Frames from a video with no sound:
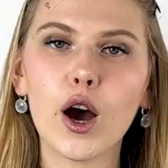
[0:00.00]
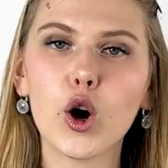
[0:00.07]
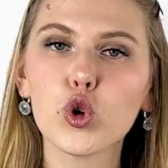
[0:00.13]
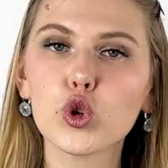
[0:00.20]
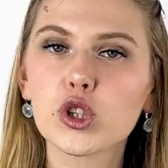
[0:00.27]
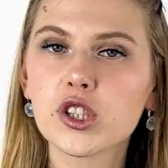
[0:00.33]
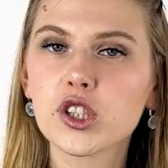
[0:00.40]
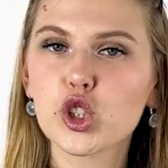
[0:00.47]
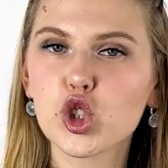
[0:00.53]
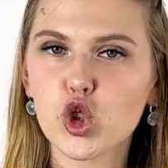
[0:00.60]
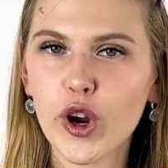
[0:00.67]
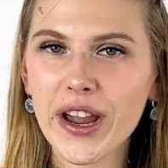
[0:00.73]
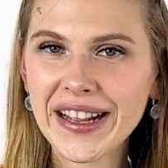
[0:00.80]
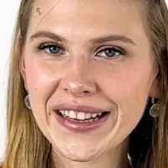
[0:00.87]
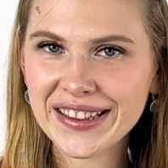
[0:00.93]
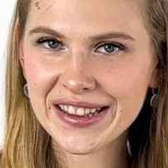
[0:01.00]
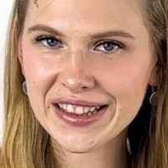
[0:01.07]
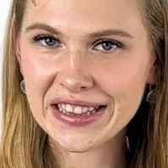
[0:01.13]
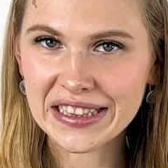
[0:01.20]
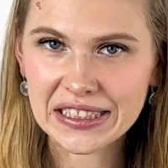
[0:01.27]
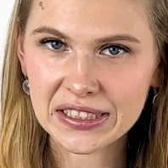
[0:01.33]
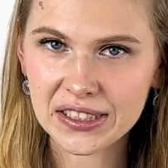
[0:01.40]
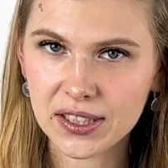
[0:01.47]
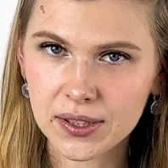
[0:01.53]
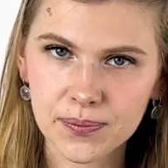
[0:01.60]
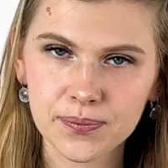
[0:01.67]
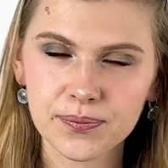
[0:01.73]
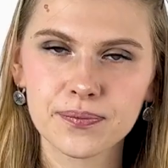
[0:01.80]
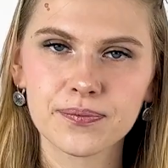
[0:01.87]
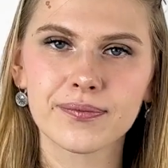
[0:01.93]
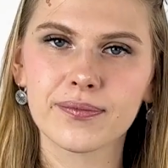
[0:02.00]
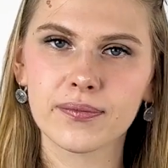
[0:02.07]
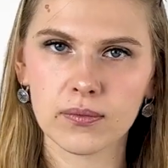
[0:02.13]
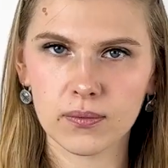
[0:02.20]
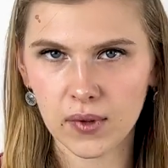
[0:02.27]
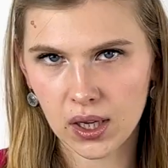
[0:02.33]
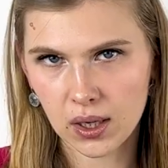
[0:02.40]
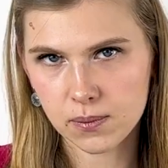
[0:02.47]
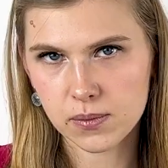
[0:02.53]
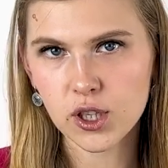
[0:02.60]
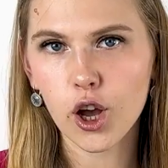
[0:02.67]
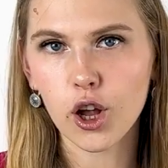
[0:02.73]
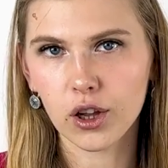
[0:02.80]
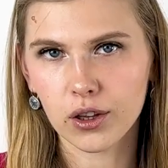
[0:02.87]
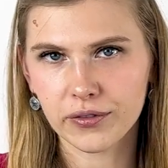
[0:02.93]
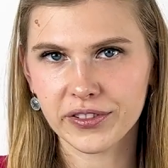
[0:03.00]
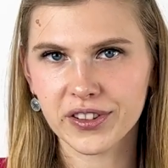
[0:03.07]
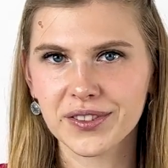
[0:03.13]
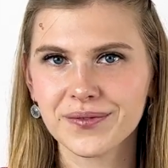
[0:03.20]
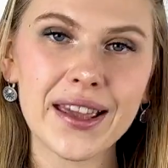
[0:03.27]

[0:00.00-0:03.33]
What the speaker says: out-straightened, absolved.